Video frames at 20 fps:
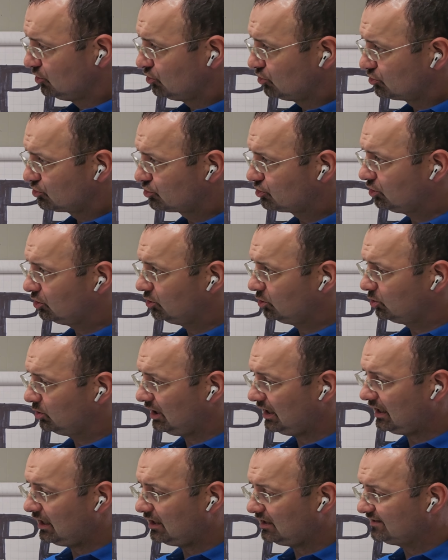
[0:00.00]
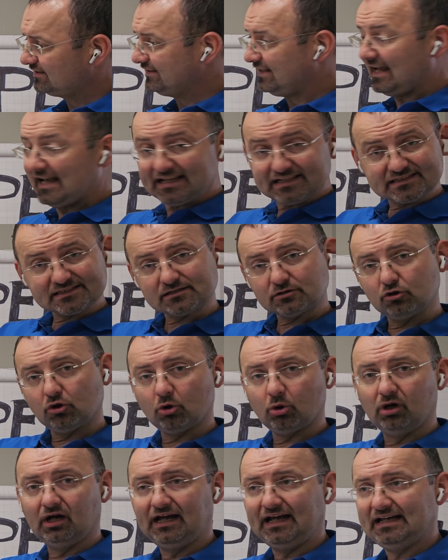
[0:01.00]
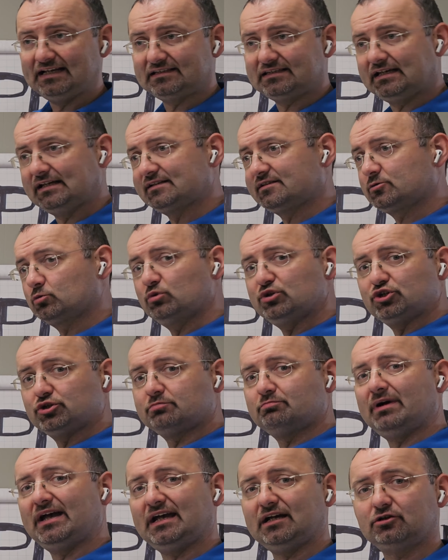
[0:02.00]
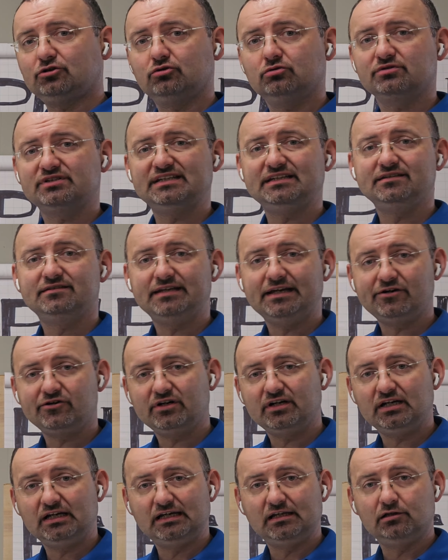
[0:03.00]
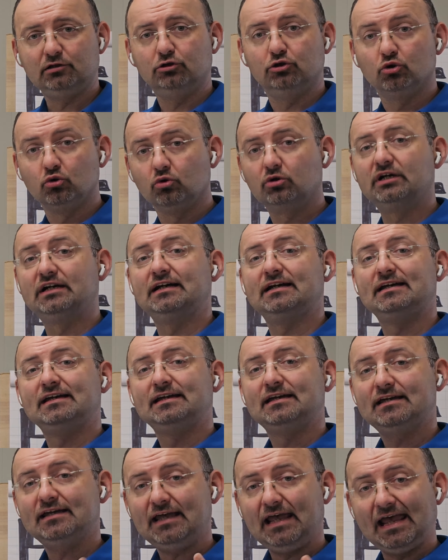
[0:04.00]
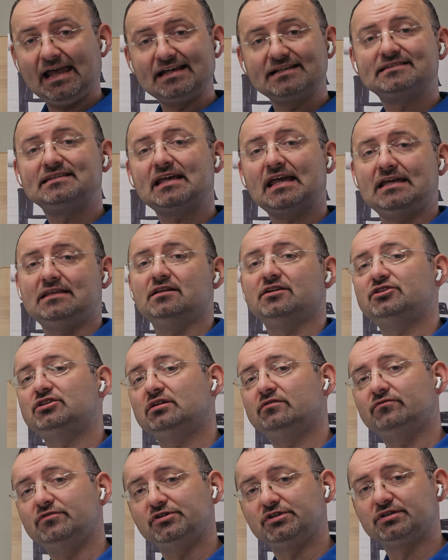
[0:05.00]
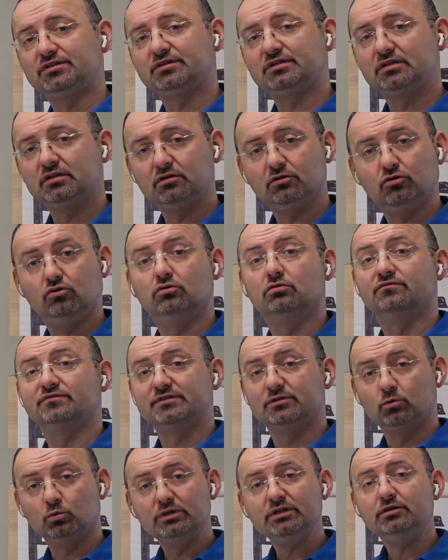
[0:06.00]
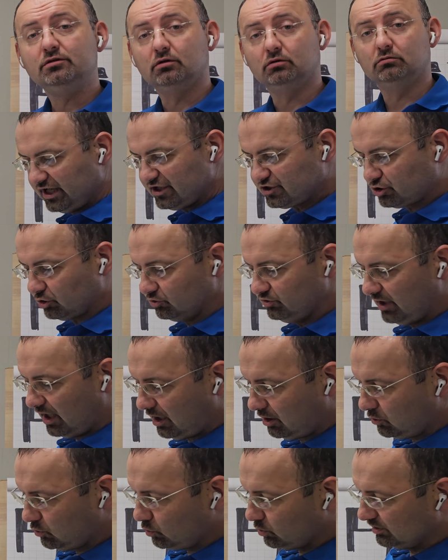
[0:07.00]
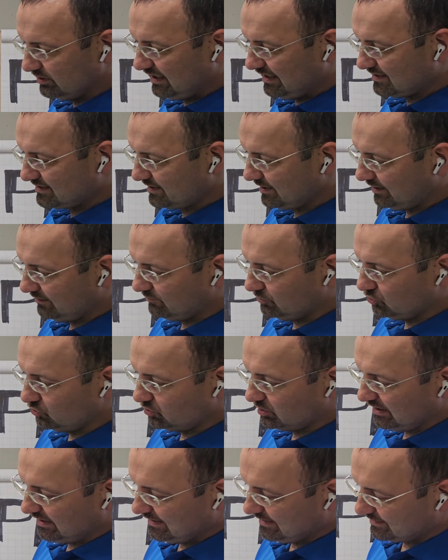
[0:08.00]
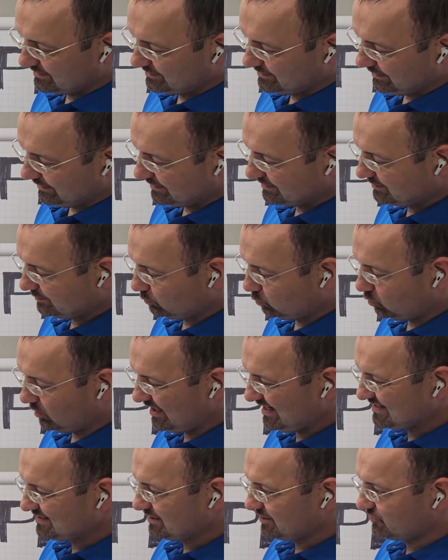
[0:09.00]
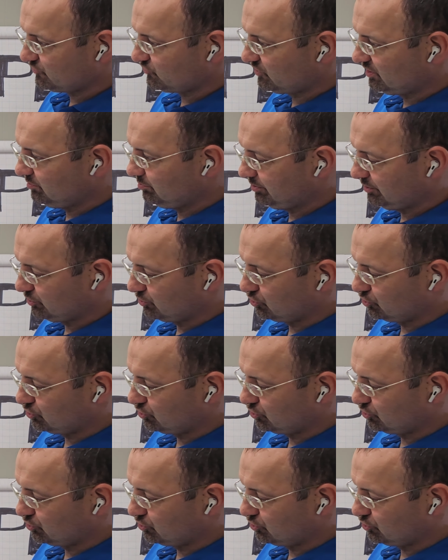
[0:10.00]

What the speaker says: So let's go ahead and switch back to the interior and look at the energy efficiency of the window. Okay, so now let's have a look at this weather stripping.